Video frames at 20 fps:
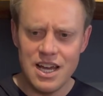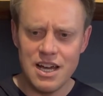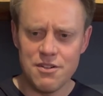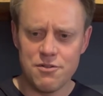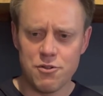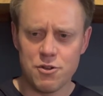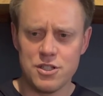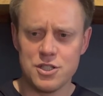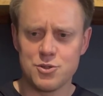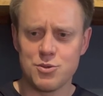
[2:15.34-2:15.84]

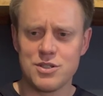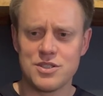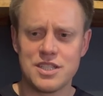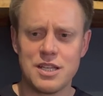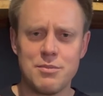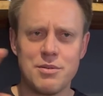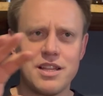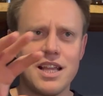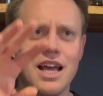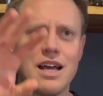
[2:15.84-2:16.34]
for this
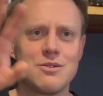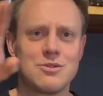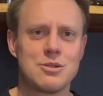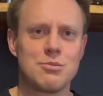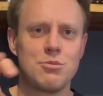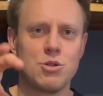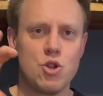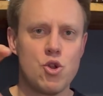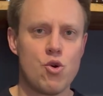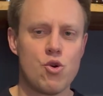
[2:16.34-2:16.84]
whiskey, but they have
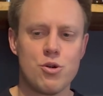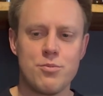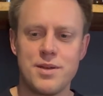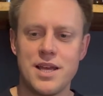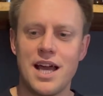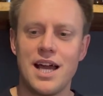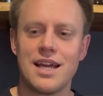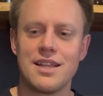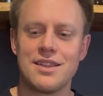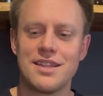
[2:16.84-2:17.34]
some lore
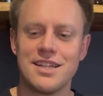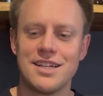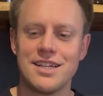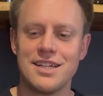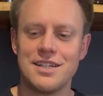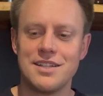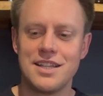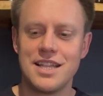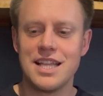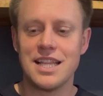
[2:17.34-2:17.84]
behind
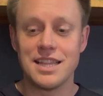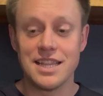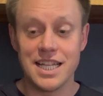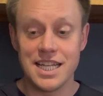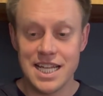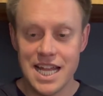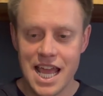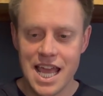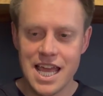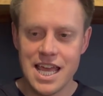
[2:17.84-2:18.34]
the
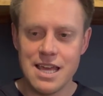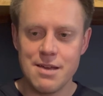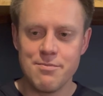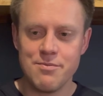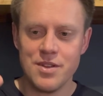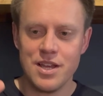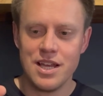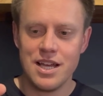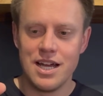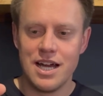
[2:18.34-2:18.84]
name
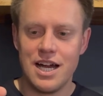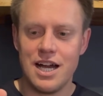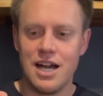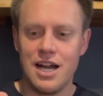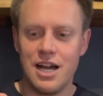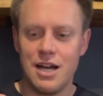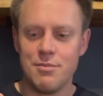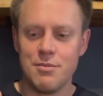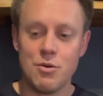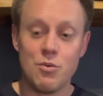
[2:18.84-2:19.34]

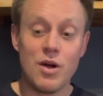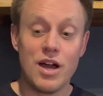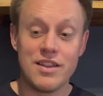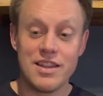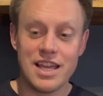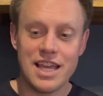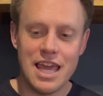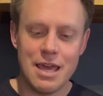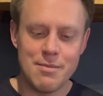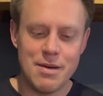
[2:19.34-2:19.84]
and why
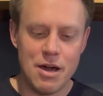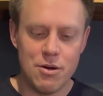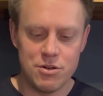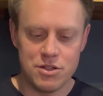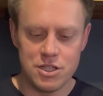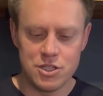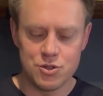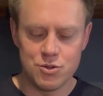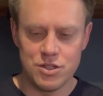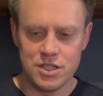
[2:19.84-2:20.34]
they came out with
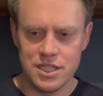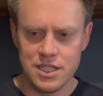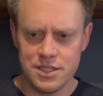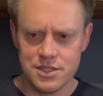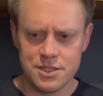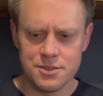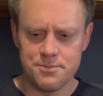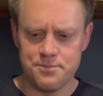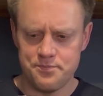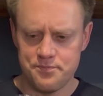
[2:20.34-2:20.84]
this
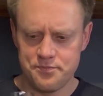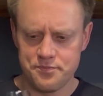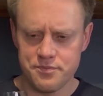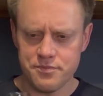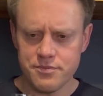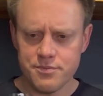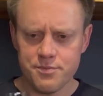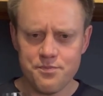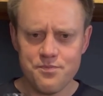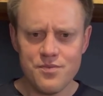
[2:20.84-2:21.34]
release.
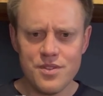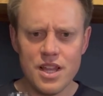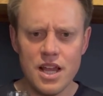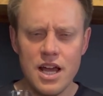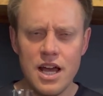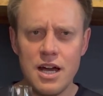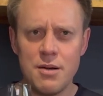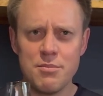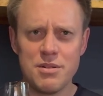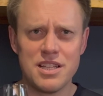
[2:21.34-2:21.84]

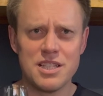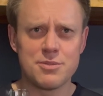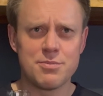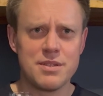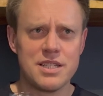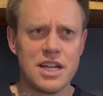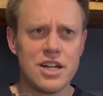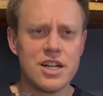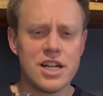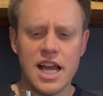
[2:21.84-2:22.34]
But this
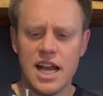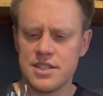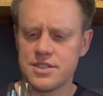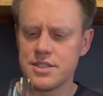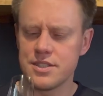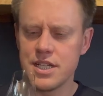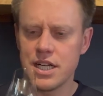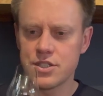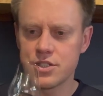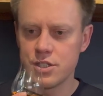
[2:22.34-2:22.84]
Madeira cask
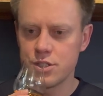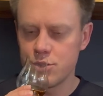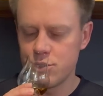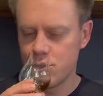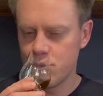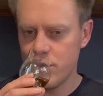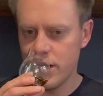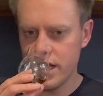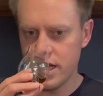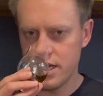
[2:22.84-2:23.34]
is actually
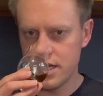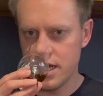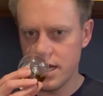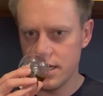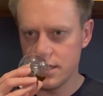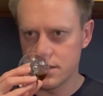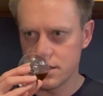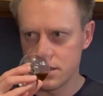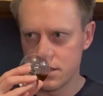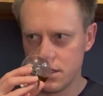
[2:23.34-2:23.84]
quite
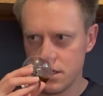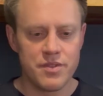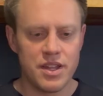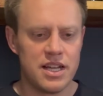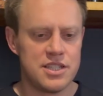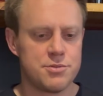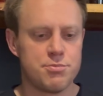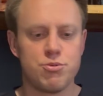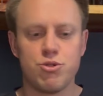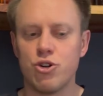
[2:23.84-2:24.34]
nice.
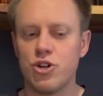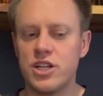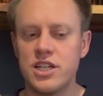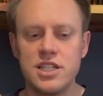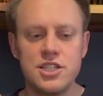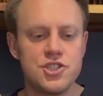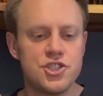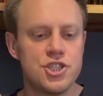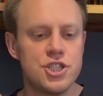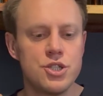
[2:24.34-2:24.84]
It's
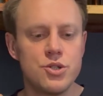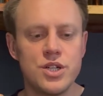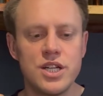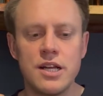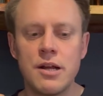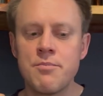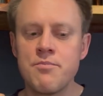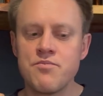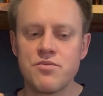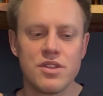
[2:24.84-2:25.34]
pretty
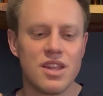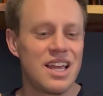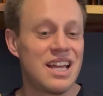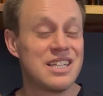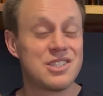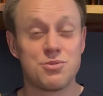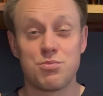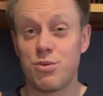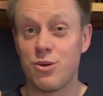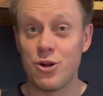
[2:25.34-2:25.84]
chewy,
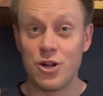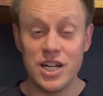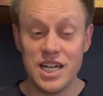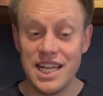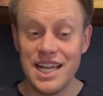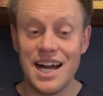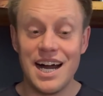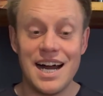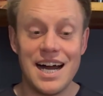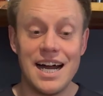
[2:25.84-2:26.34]
it's
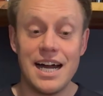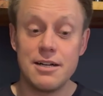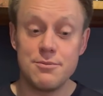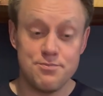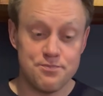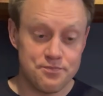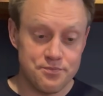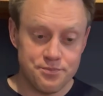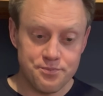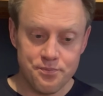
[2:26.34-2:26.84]
pretty hot,
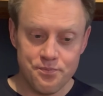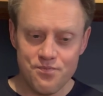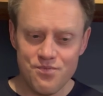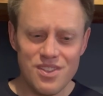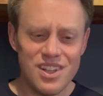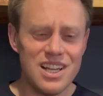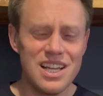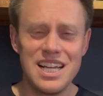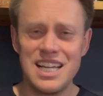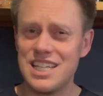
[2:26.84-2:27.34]

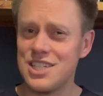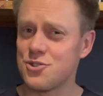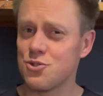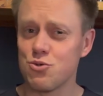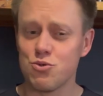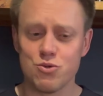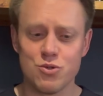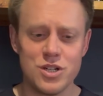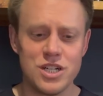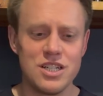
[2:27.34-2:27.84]
and it's
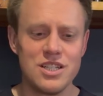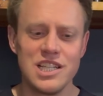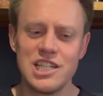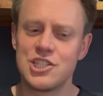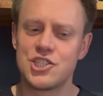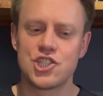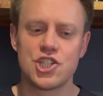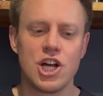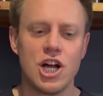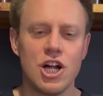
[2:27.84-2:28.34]
really
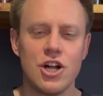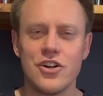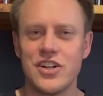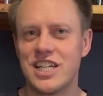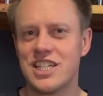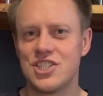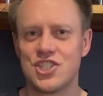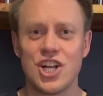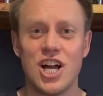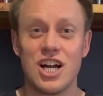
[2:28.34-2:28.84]
charry
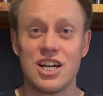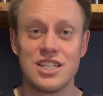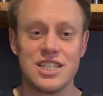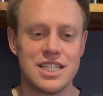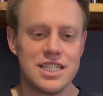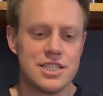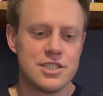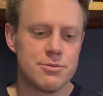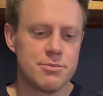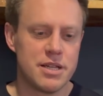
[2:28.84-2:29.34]
and
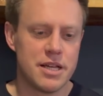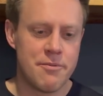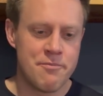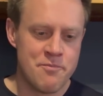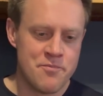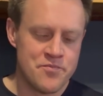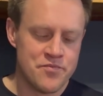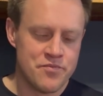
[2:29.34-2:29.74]
chocolatey to me.